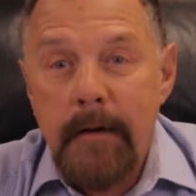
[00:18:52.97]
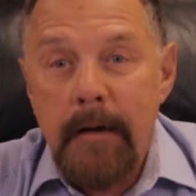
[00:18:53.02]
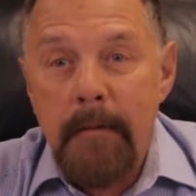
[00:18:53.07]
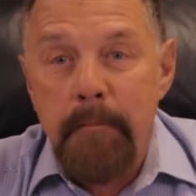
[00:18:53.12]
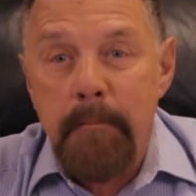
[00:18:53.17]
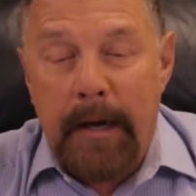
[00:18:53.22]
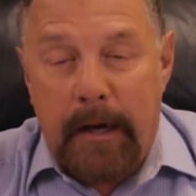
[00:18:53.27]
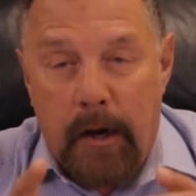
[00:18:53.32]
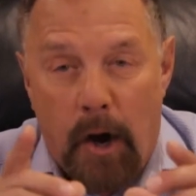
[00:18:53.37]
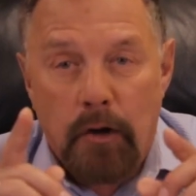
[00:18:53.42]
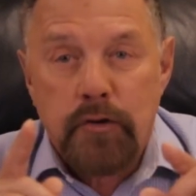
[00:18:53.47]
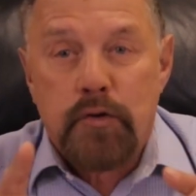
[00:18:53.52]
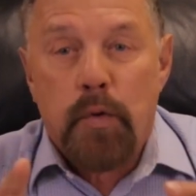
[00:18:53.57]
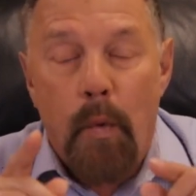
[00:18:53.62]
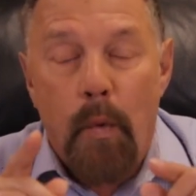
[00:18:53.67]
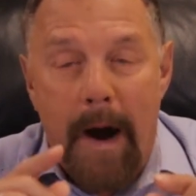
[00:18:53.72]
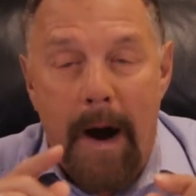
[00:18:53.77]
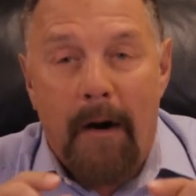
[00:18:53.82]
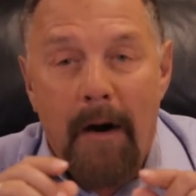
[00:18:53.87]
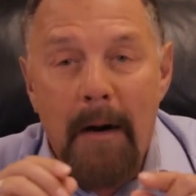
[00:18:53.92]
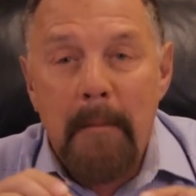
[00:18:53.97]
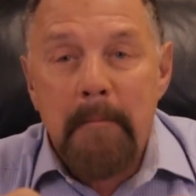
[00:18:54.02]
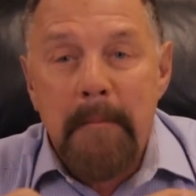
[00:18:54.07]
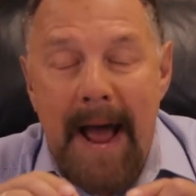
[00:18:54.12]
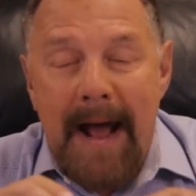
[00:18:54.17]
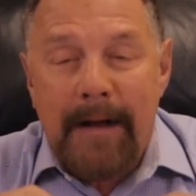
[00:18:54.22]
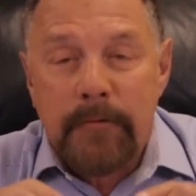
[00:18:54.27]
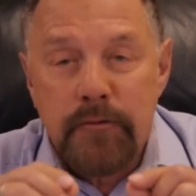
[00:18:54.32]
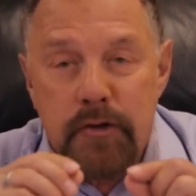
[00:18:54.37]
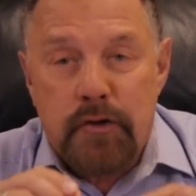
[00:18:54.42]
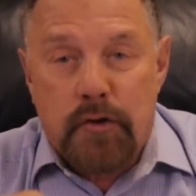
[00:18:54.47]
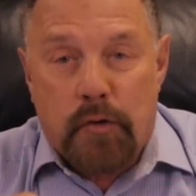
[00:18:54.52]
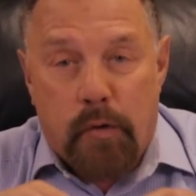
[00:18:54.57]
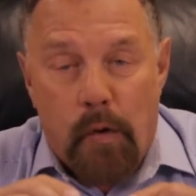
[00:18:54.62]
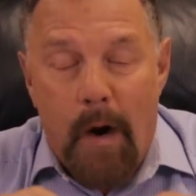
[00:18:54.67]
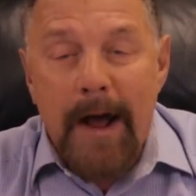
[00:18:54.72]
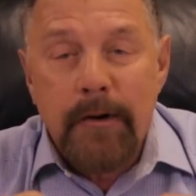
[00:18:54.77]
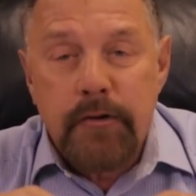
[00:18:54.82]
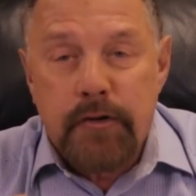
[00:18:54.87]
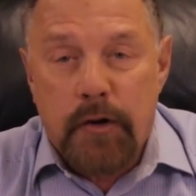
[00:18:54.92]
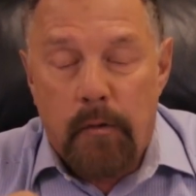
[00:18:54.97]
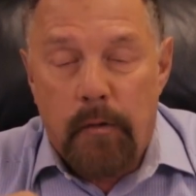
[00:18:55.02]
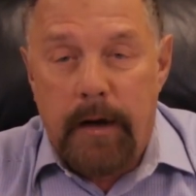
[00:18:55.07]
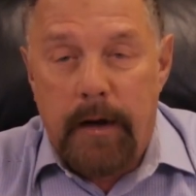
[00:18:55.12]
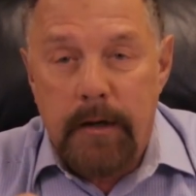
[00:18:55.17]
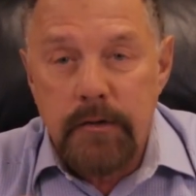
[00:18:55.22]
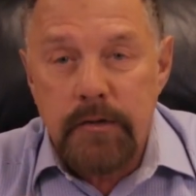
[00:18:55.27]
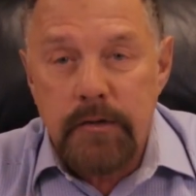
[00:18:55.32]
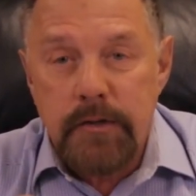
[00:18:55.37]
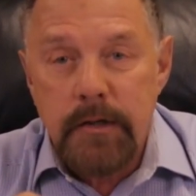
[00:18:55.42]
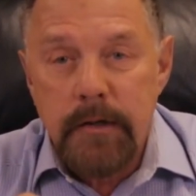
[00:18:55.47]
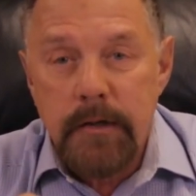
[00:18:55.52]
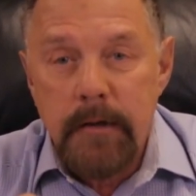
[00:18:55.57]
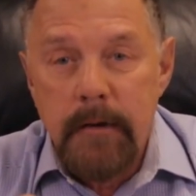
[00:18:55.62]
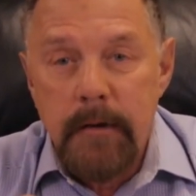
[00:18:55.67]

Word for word: Because where a man's treasure is,